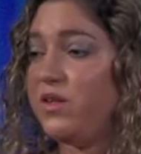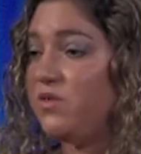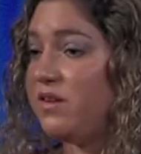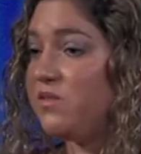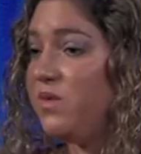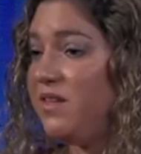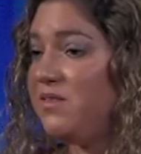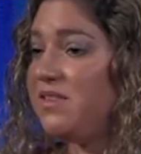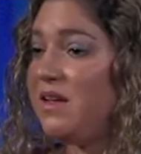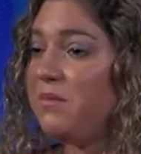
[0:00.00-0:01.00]
resource. We
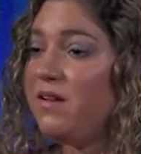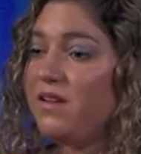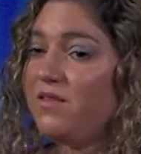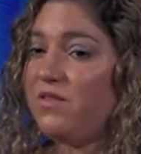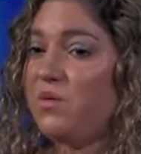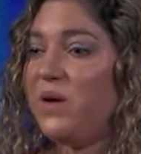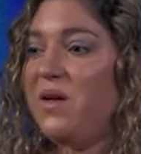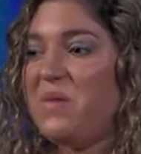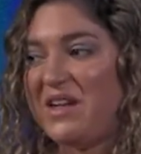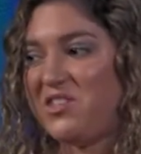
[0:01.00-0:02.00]
use them for
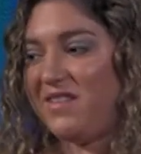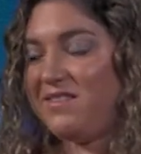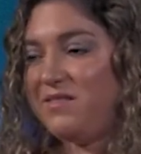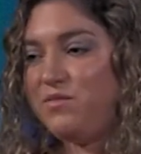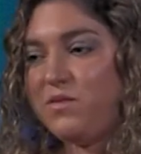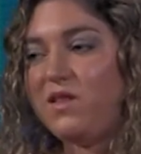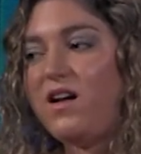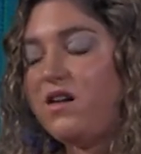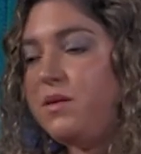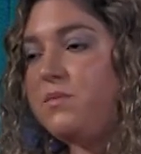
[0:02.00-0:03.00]
whale watching. A
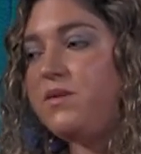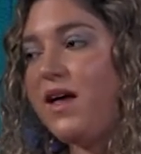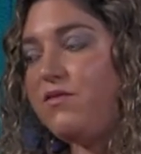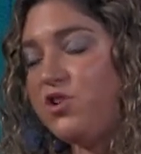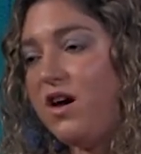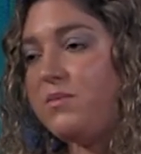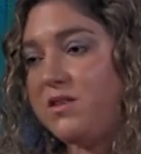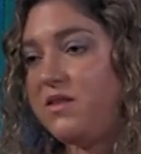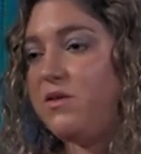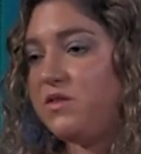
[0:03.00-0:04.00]
lot of people have jobs
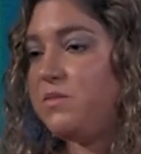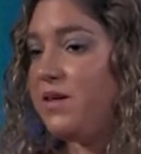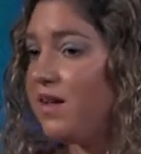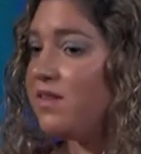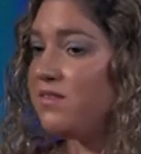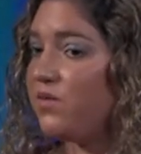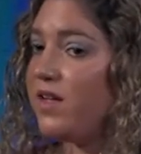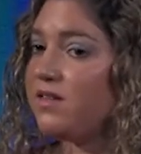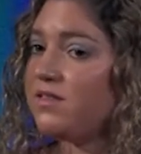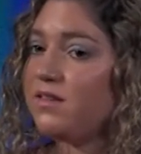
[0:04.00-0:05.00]
on the coast because of
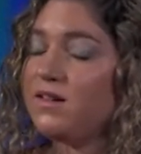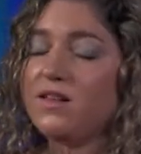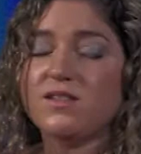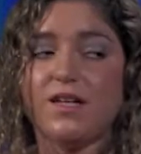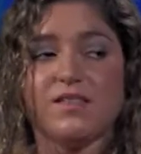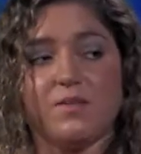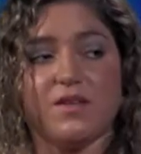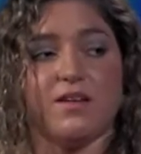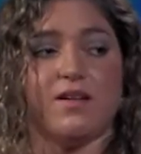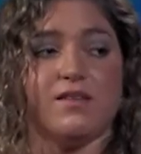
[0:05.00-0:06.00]
whales, so that's
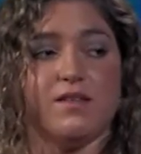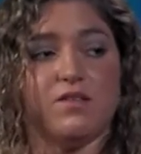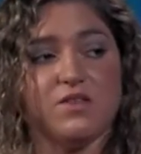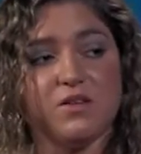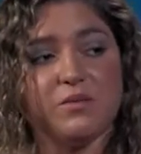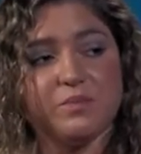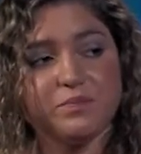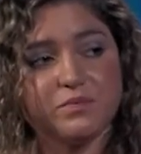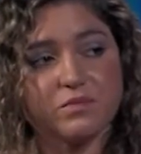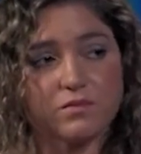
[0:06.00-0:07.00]
something to consider too.
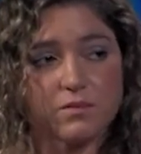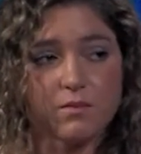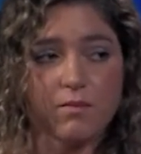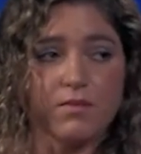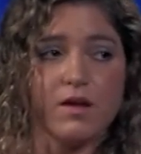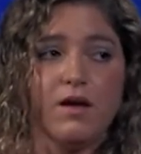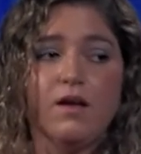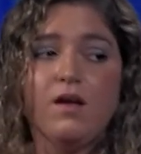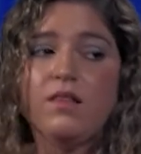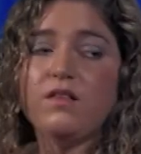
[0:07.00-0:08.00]

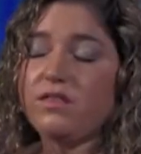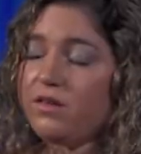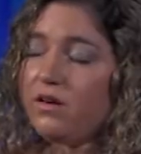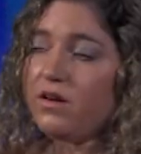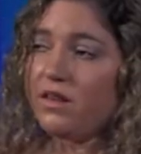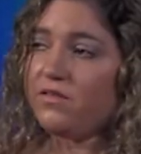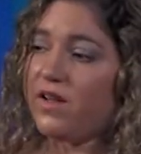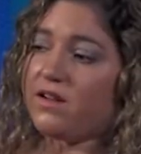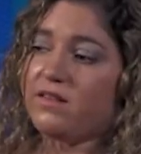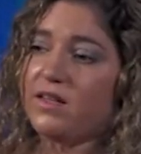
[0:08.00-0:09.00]
The third and the
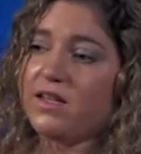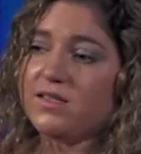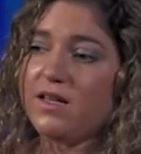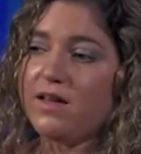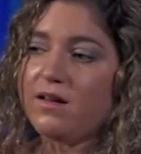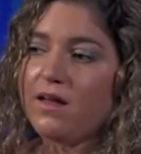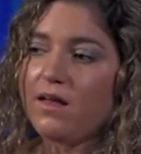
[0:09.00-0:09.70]
final thing is that